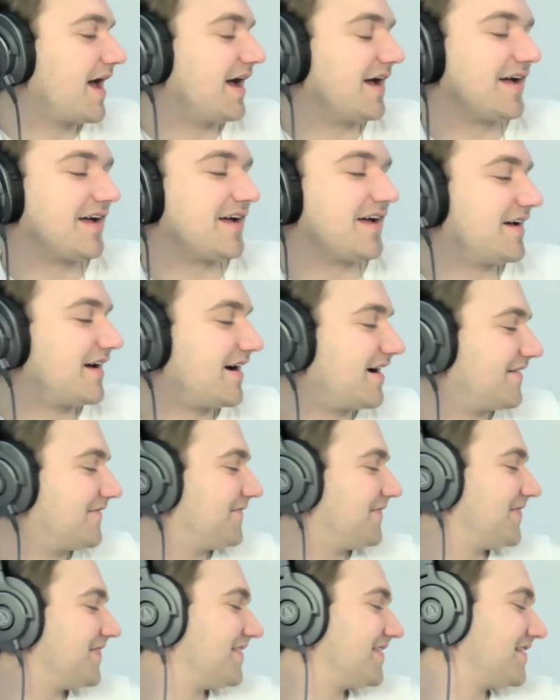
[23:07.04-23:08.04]
Hey,
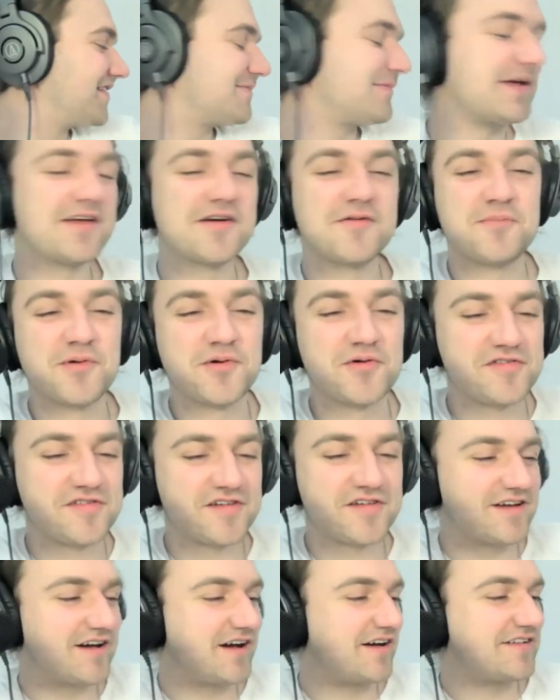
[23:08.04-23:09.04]
speaking of
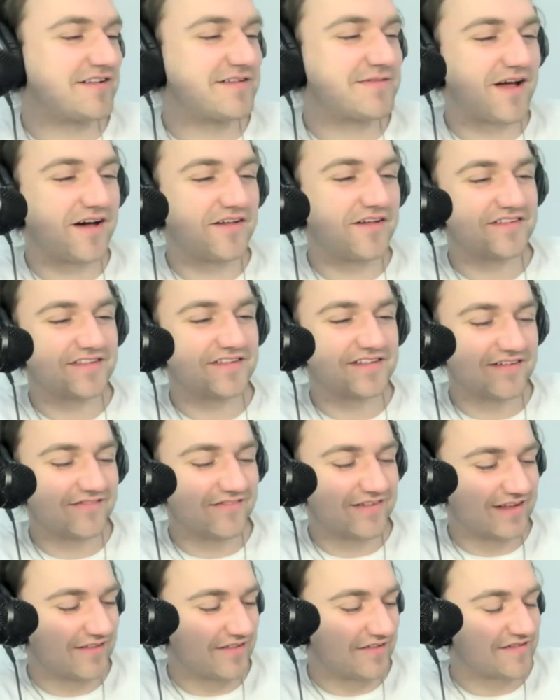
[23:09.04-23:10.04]
bougie, I just got this
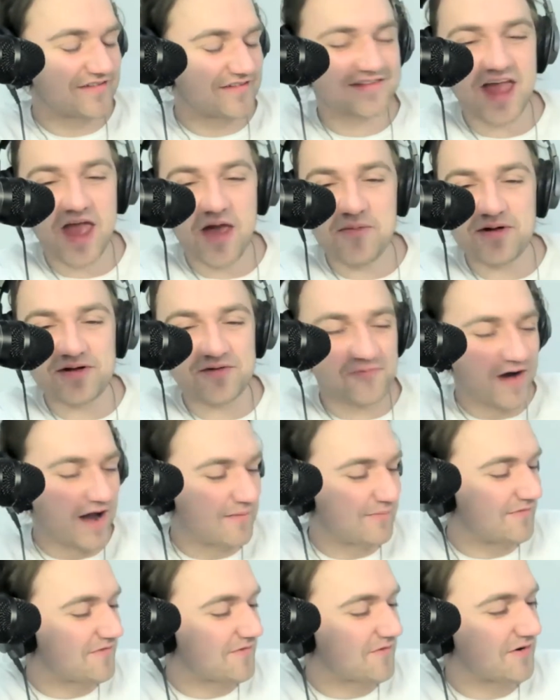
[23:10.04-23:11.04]
DVD that just came in
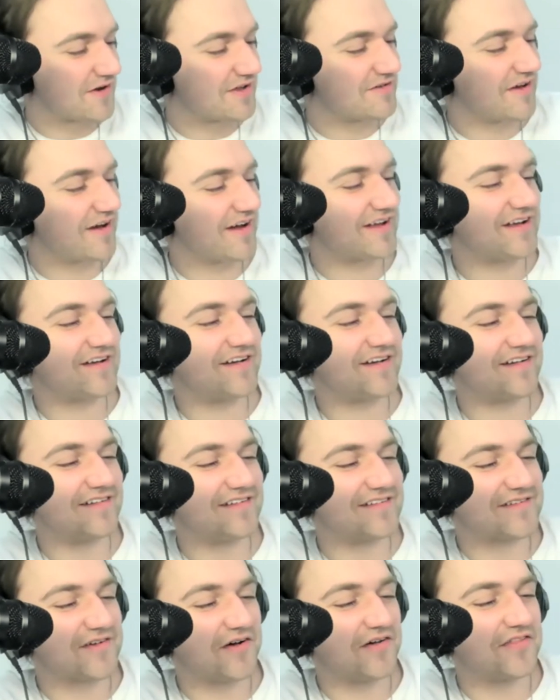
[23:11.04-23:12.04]
right before you got here.
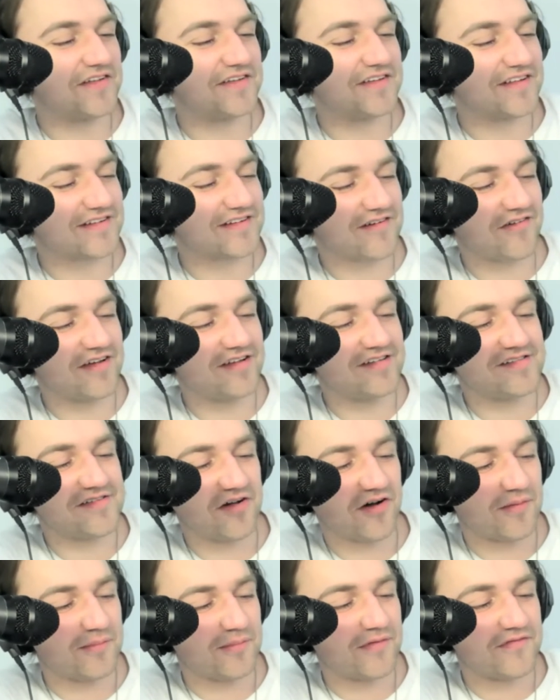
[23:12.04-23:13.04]
It's called The Discreet
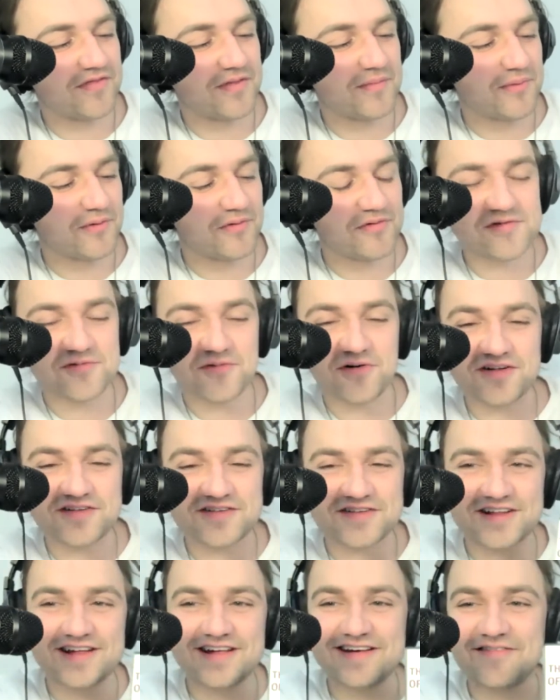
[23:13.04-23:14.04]
Charm of the
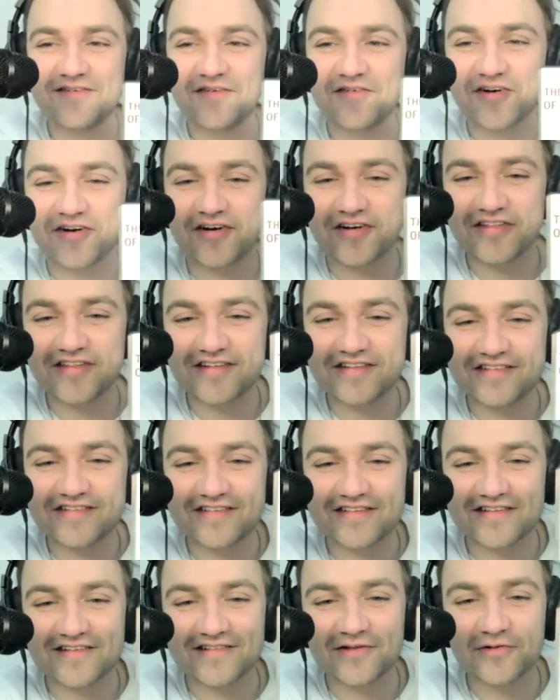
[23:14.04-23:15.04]
Bourgeoisie. Have you ever heard of this?
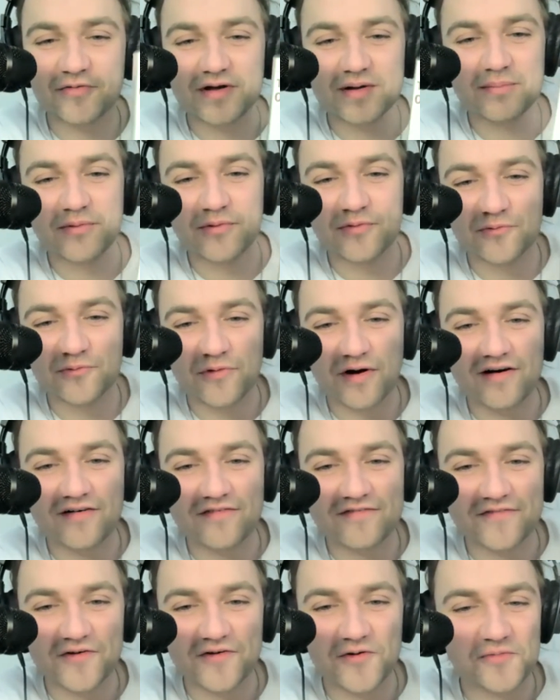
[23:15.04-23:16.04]
It's a Louis
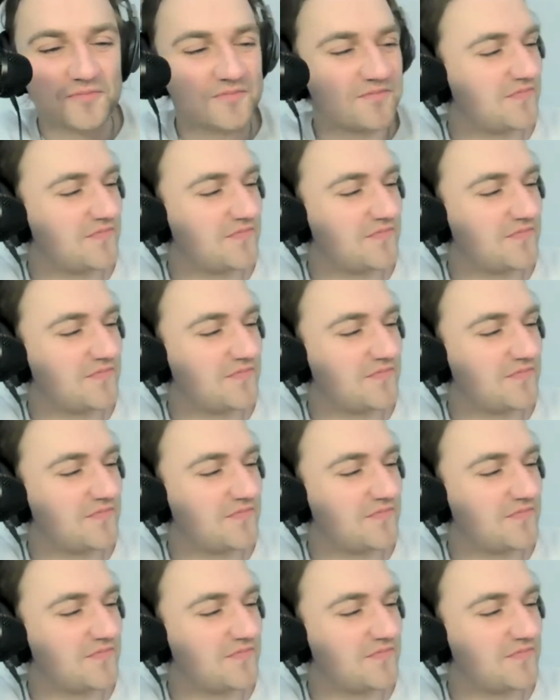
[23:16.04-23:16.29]
Buñuel film.